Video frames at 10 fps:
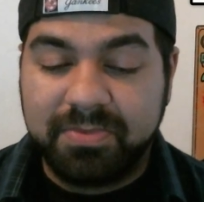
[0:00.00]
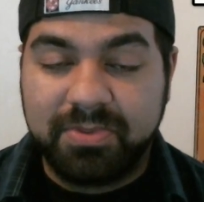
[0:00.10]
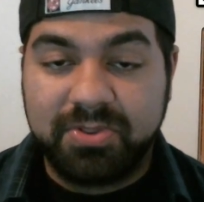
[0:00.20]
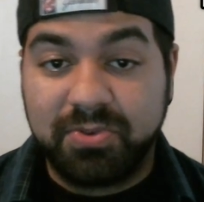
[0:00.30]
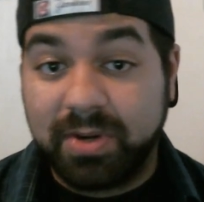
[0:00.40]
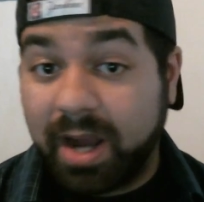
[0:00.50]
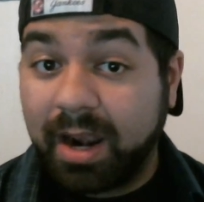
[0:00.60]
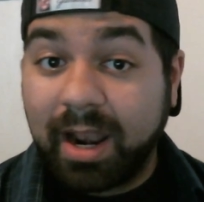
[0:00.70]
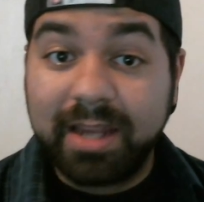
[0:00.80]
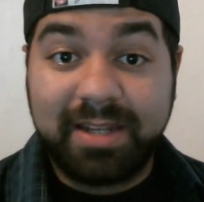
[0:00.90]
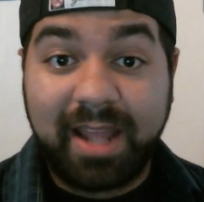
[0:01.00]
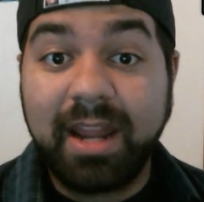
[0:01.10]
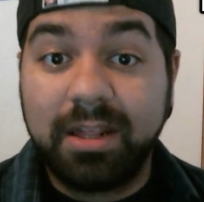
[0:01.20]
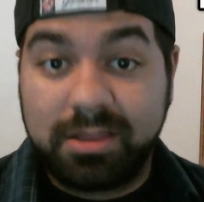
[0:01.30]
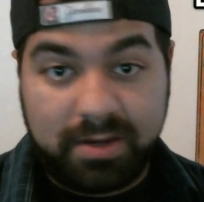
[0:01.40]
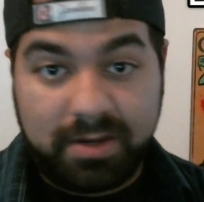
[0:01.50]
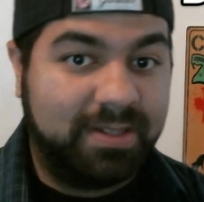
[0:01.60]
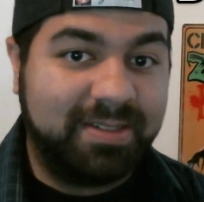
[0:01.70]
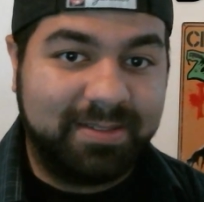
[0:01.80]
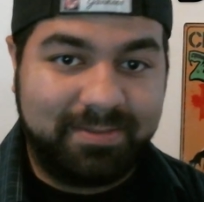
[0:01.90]
through an online dating
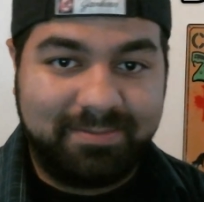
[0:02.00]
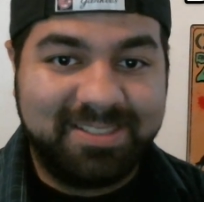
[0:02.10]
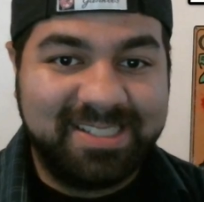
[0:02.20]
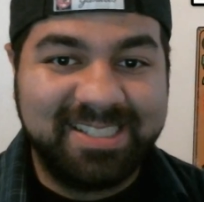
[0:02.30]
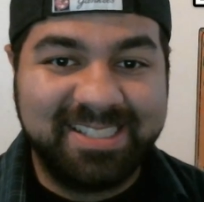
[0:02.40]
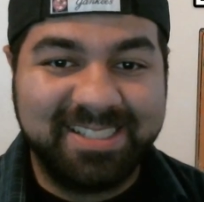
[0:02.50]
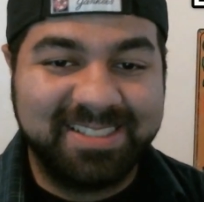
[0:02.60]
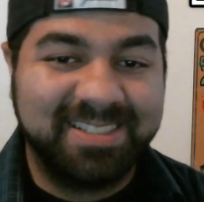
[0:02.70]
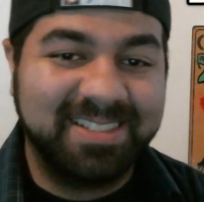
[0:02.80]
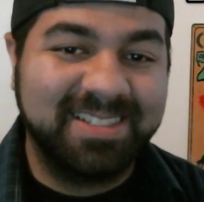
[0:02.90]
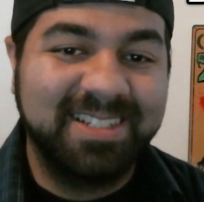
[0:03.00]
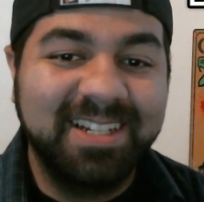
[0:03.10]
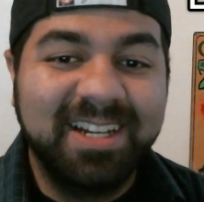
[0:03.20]
service. And